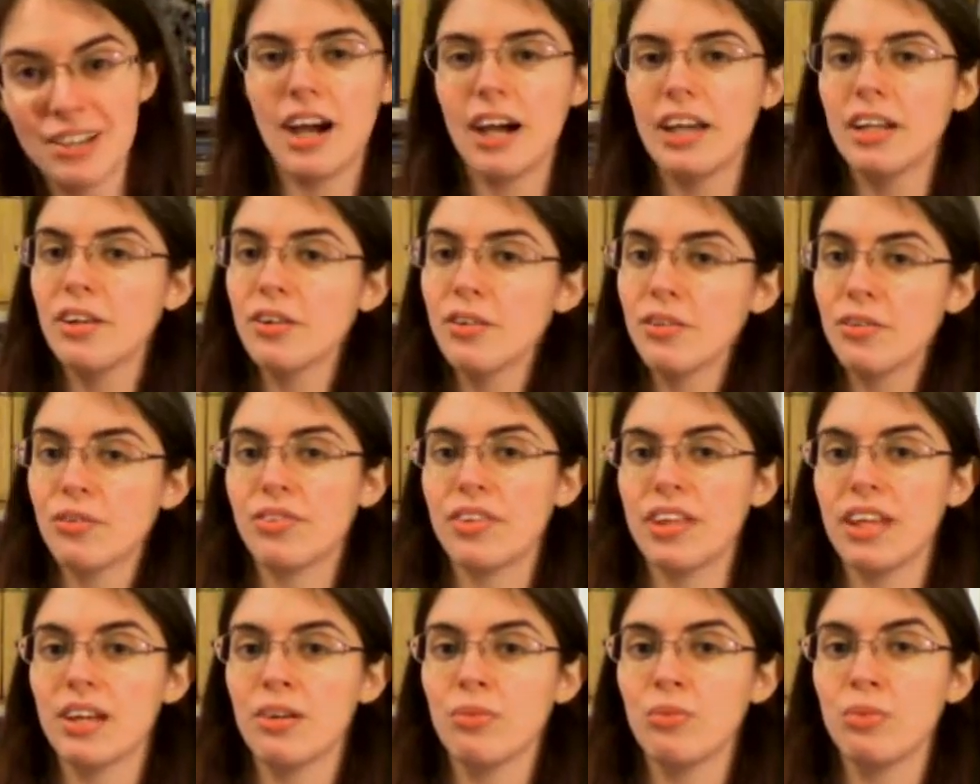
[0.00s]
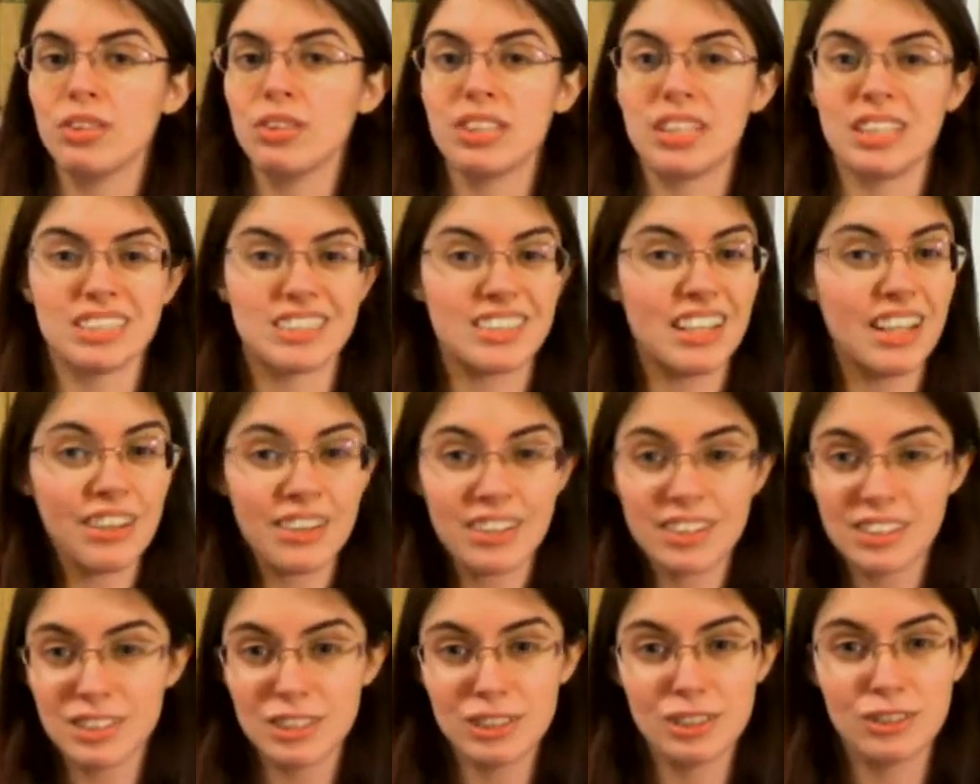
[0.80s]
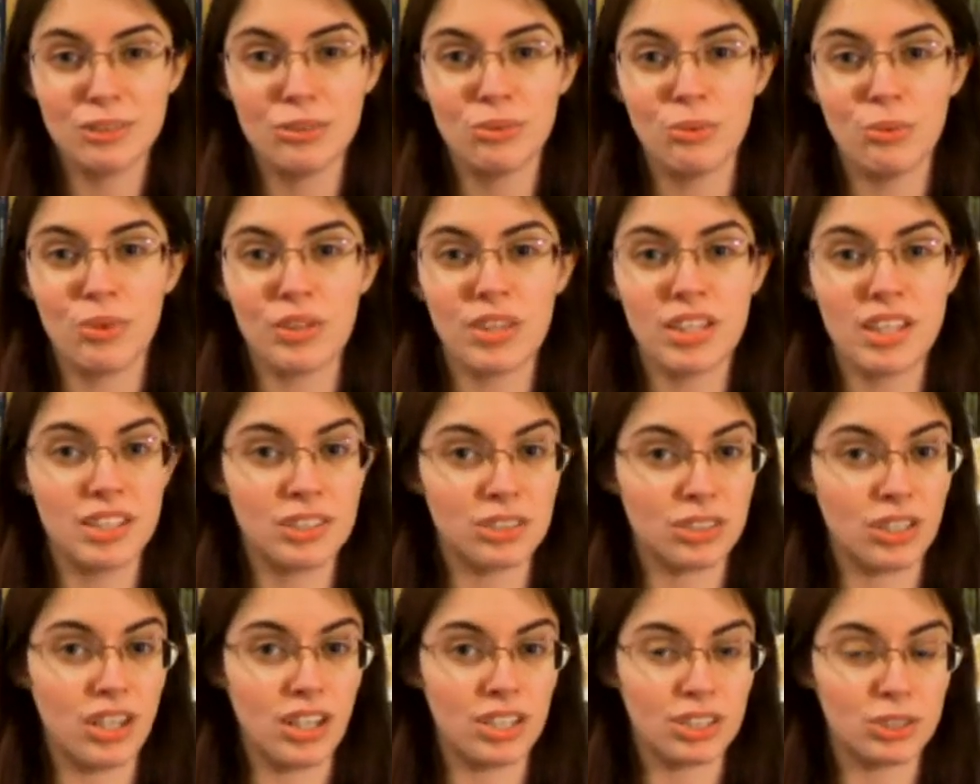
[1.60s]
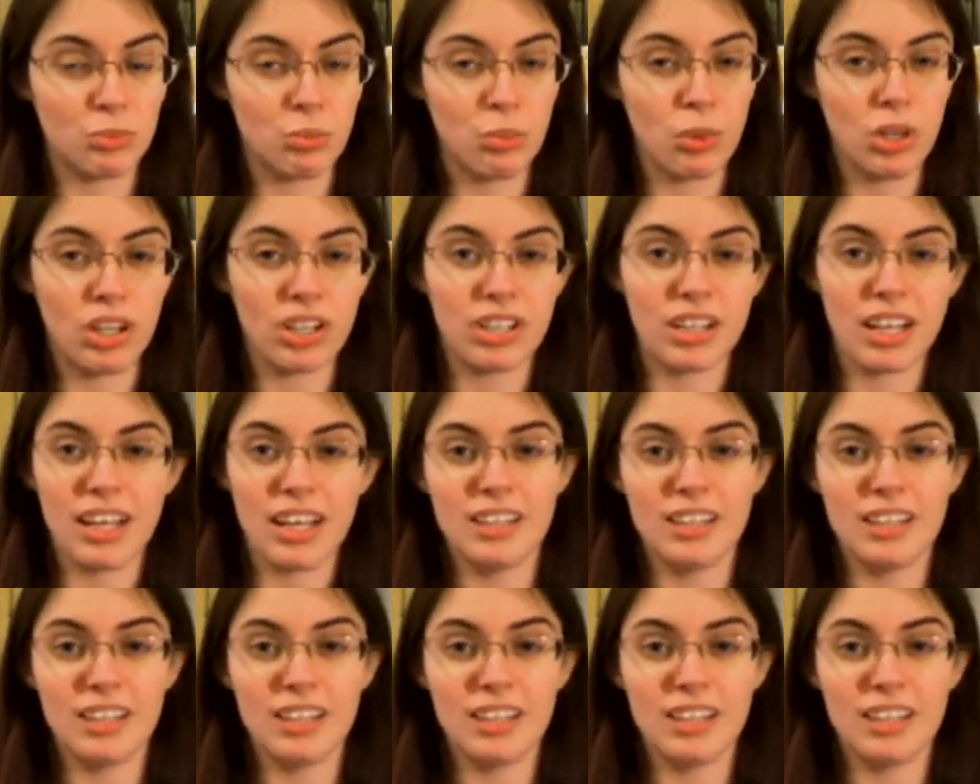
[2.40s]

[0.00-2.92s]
Another thing, which has nothing to do with Hitchcock's work